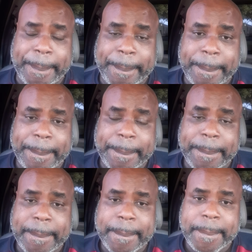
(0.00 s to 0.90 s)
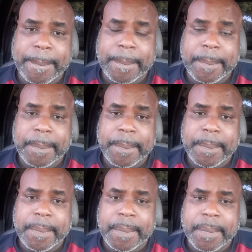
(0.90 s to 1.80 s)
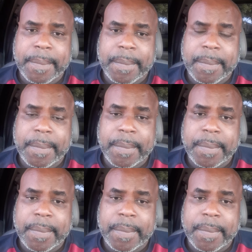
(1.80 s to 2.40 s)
Nothing is said.